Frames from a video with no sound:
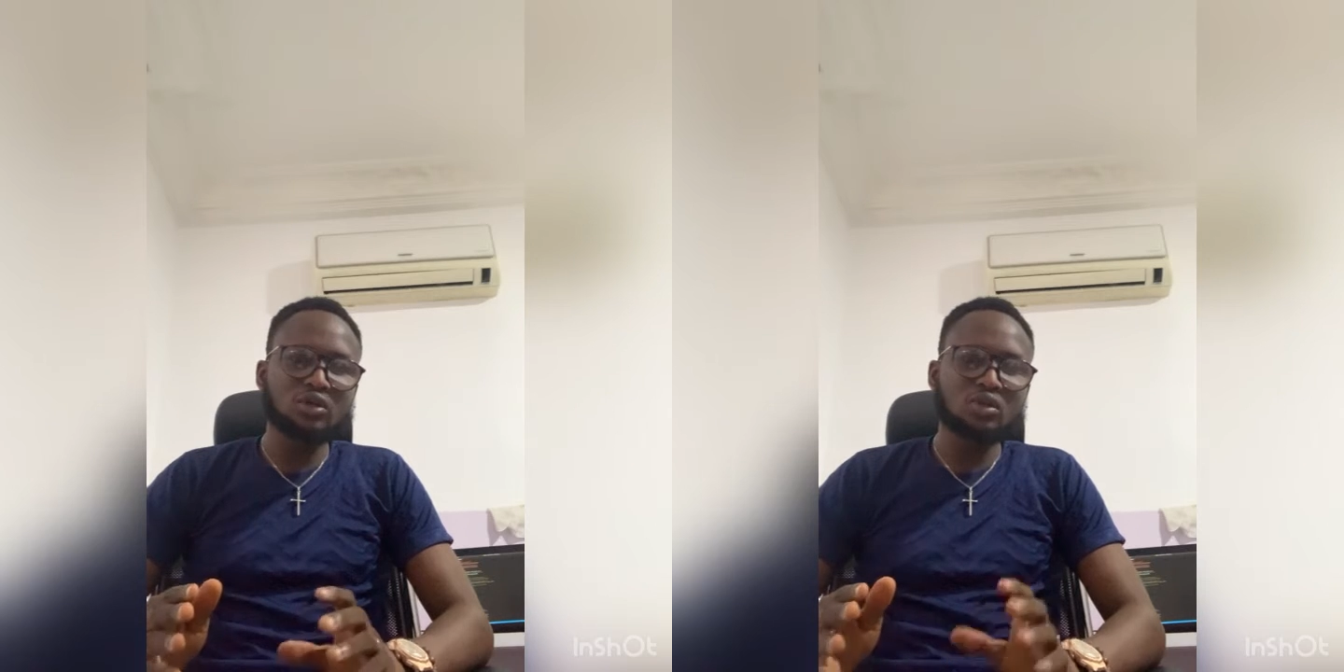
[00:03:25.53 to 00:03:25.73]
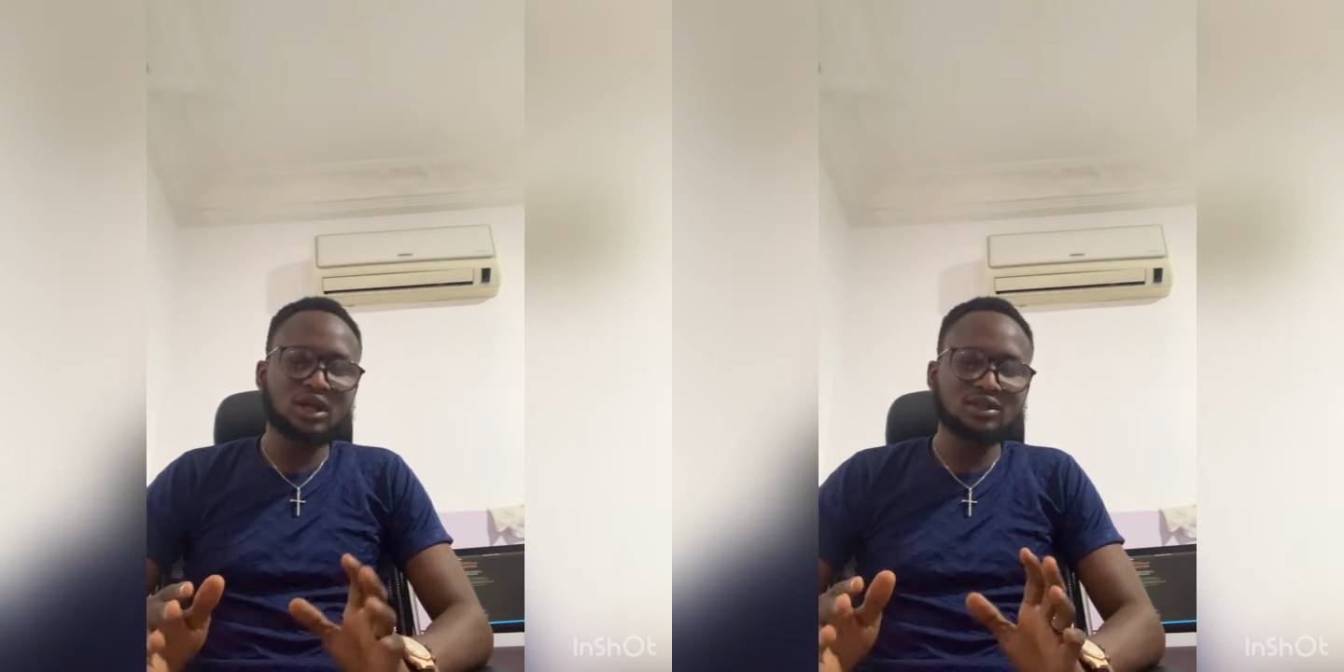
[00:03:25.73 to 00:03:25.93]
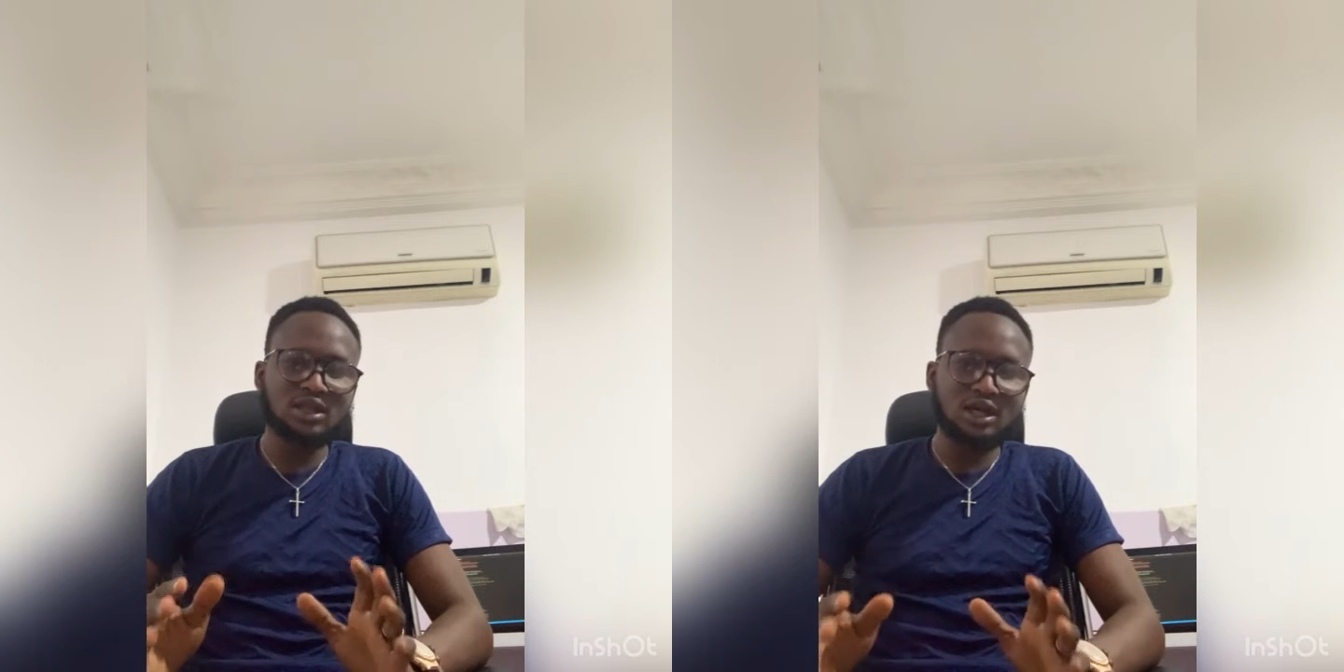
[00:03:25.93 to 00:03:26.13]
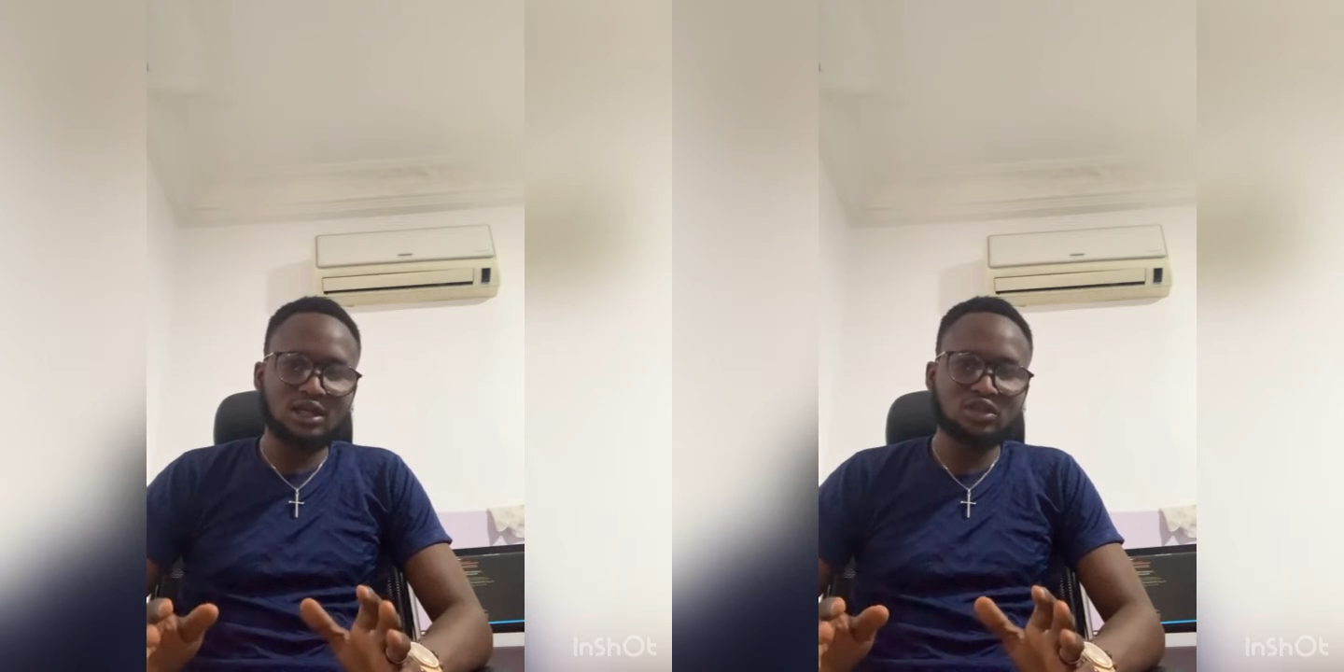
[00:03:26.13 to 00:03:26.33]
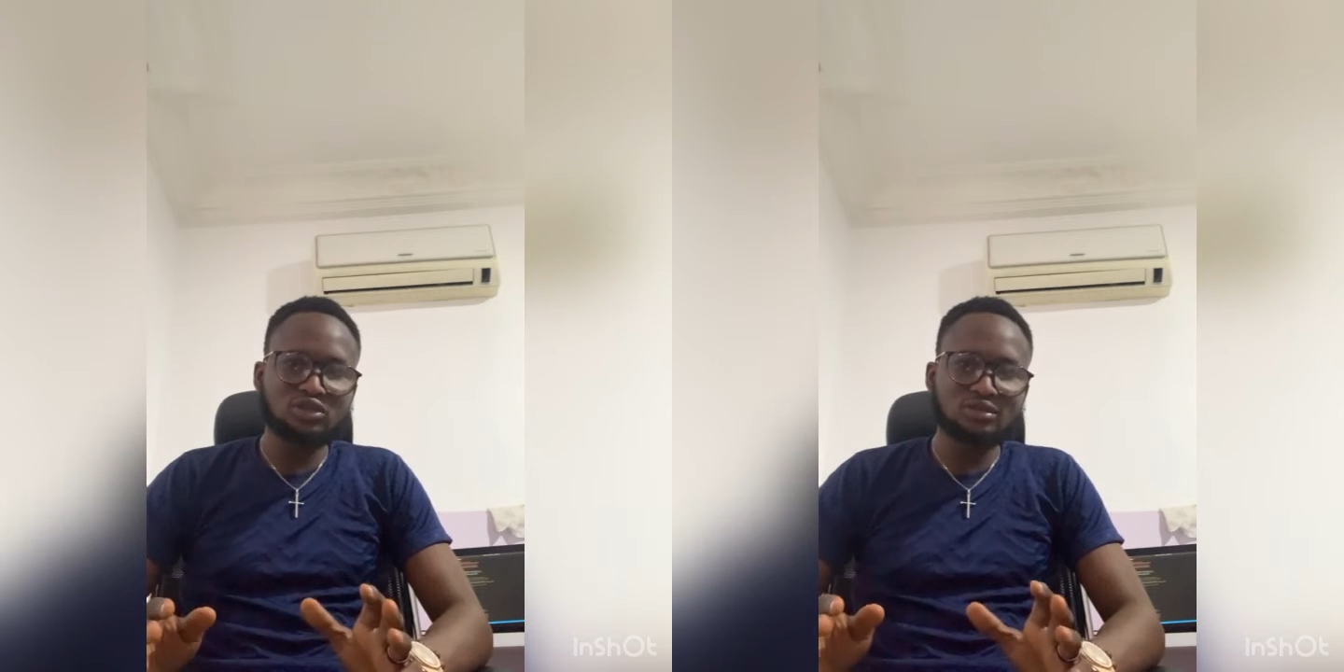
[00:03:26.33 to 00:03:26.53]
what exactly
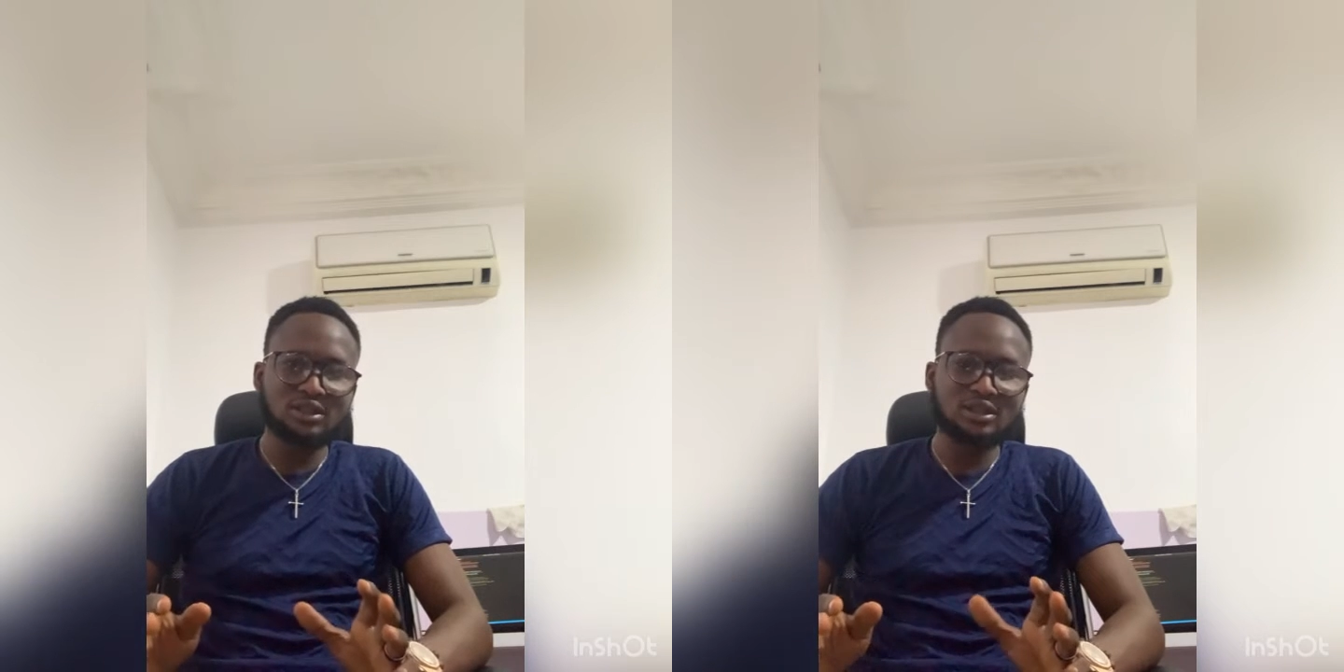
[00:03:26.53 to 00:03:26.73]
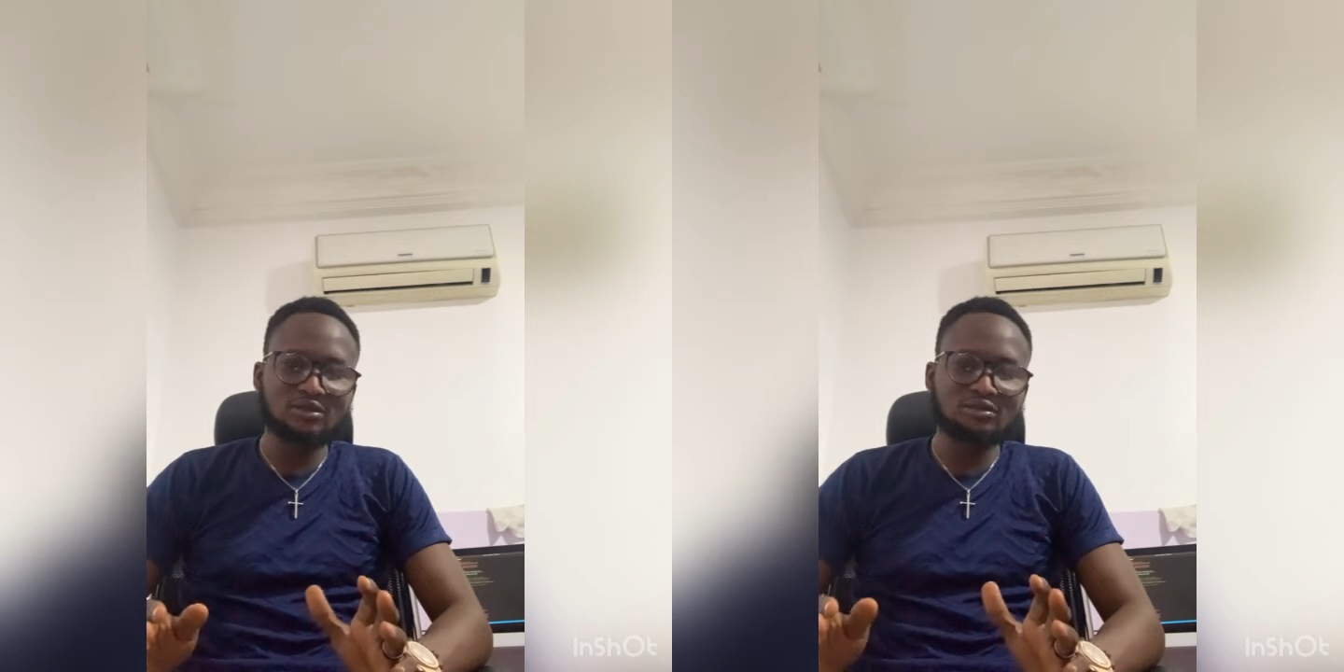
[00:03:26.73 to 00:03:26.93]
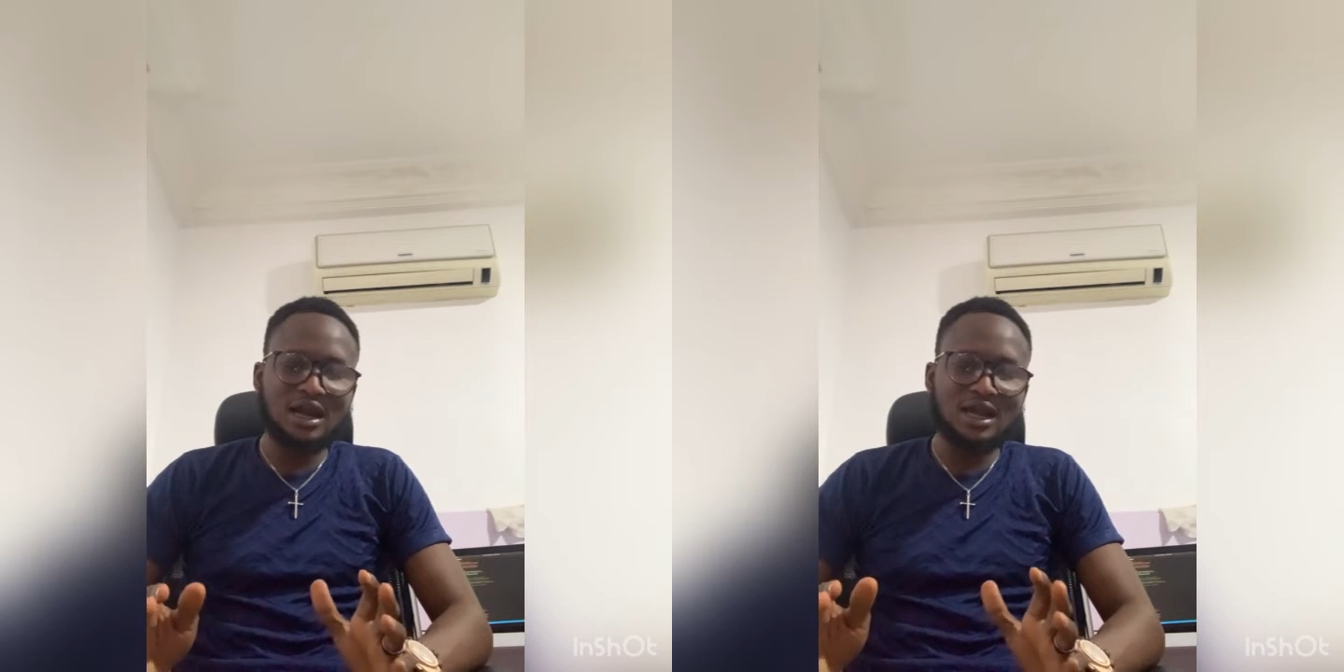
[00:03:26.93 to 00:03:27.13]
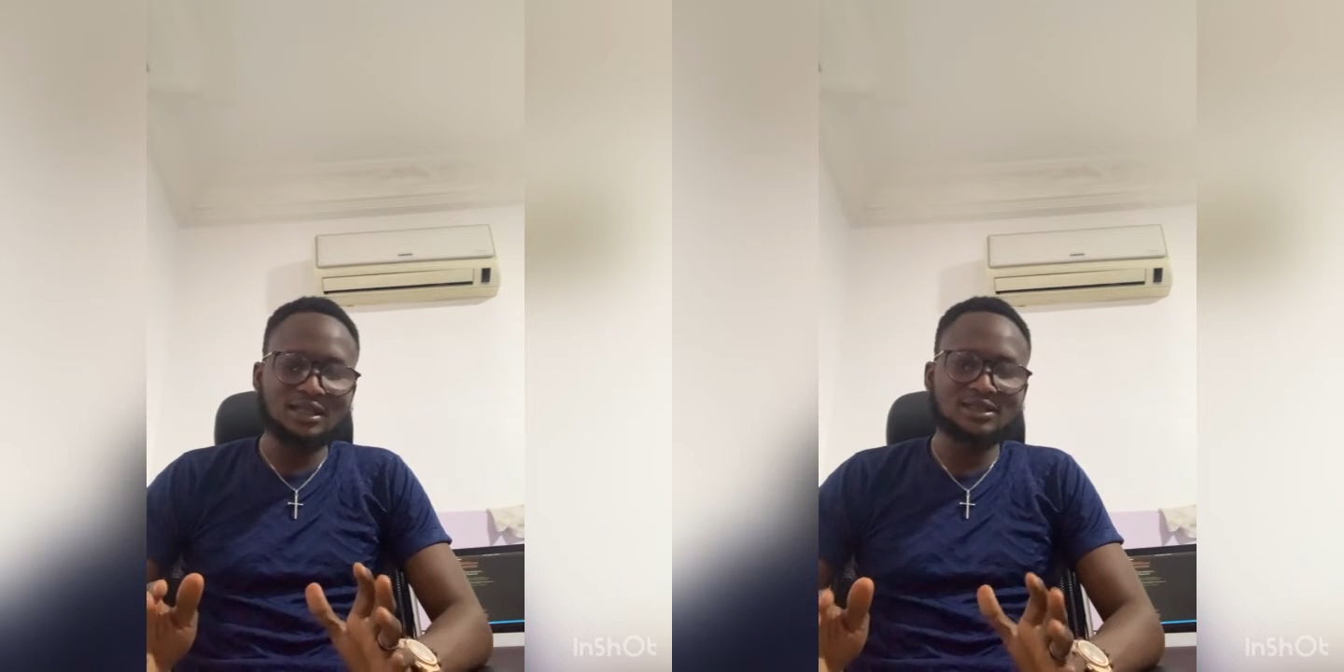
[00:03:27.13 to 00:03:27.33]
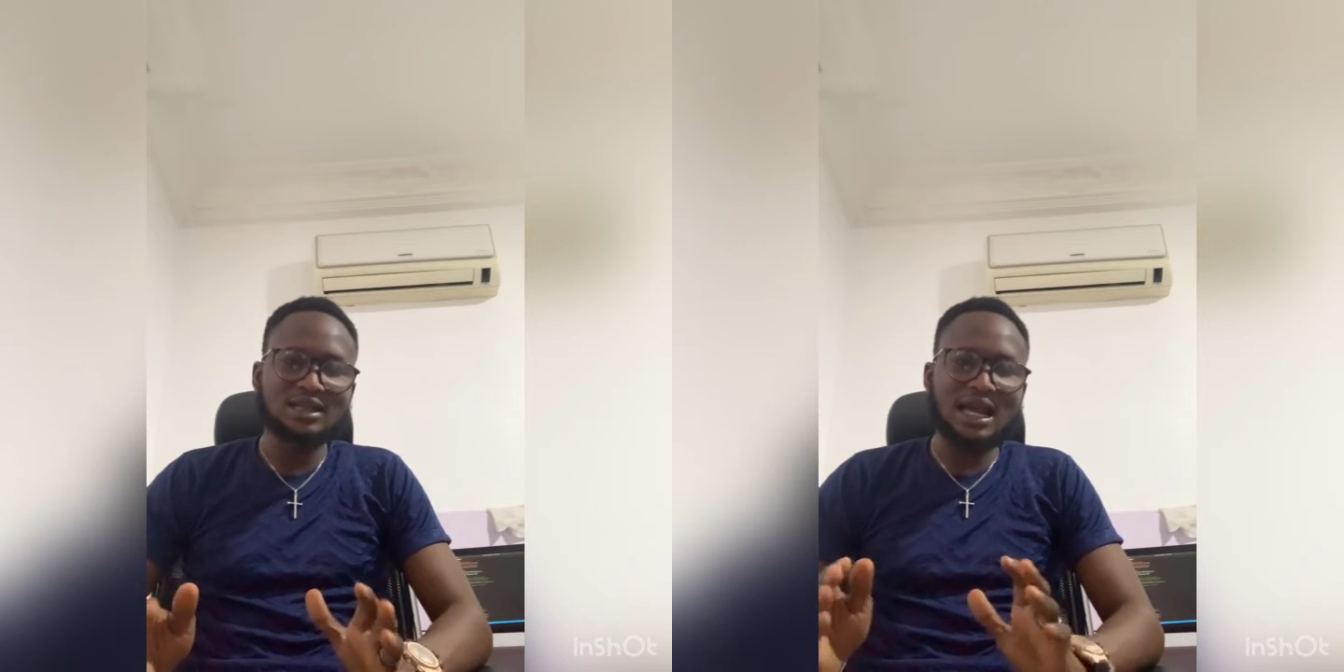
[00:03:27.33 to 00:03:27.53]
should be the right
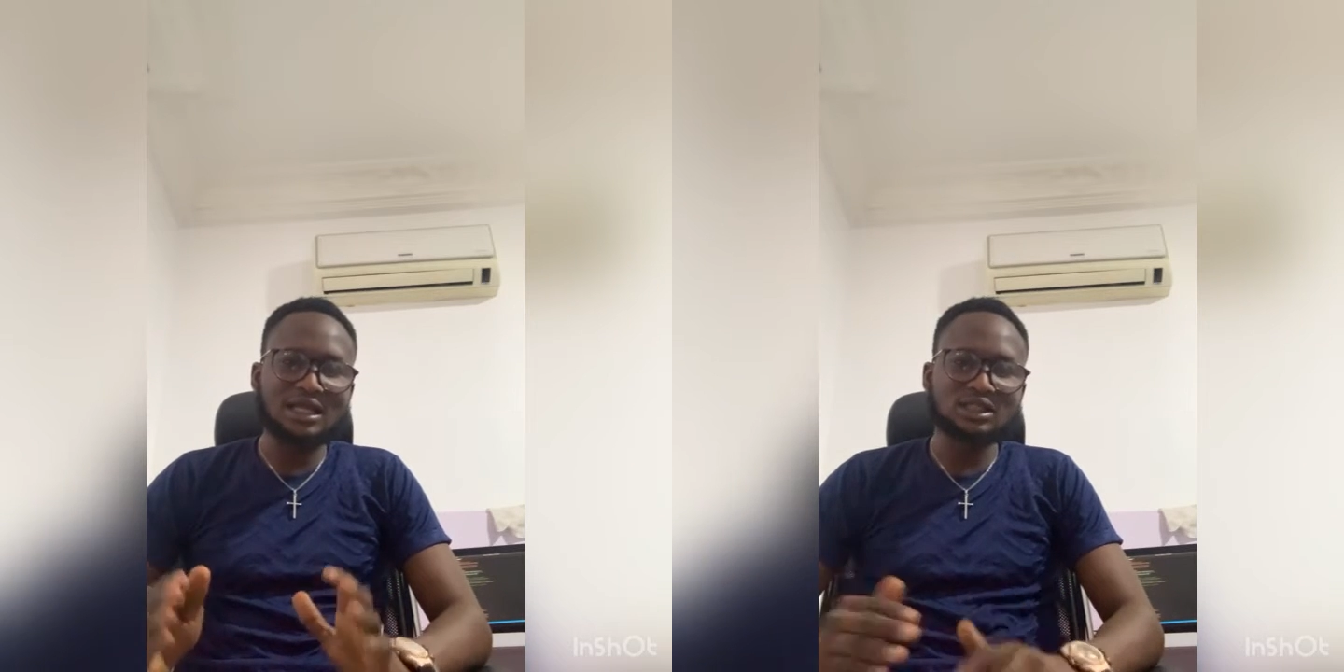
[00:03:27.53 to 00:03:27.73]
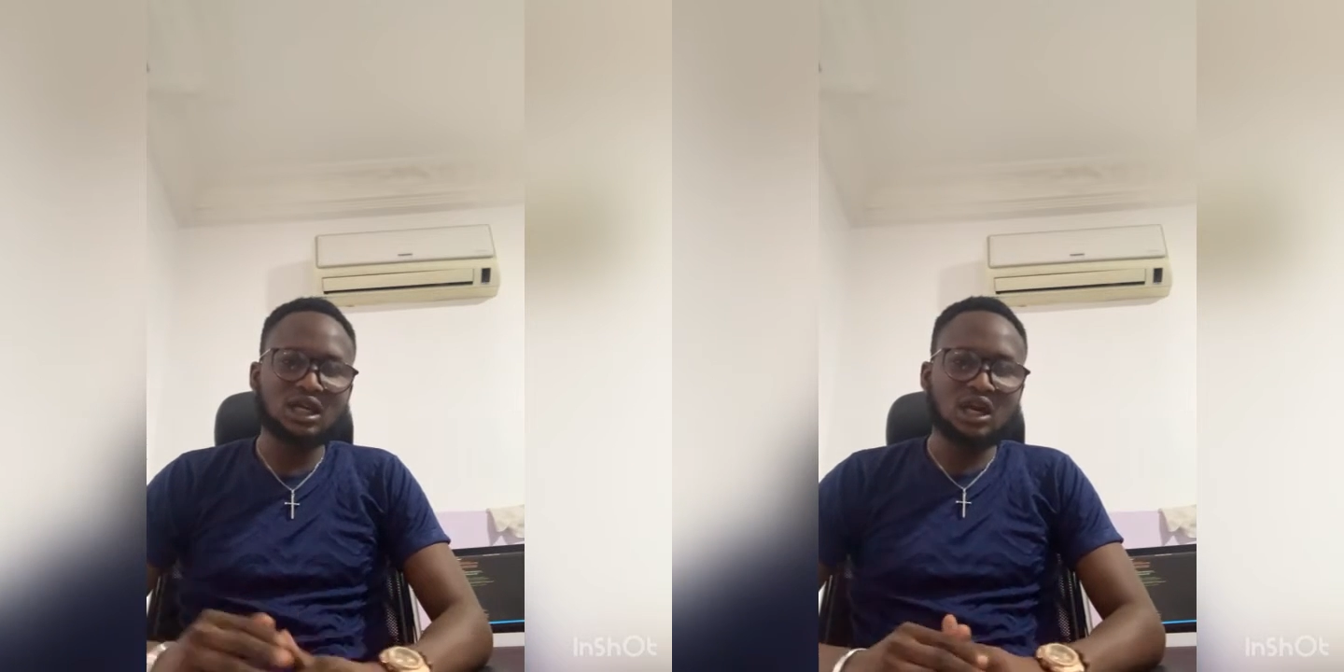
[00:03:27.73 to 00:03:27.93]
size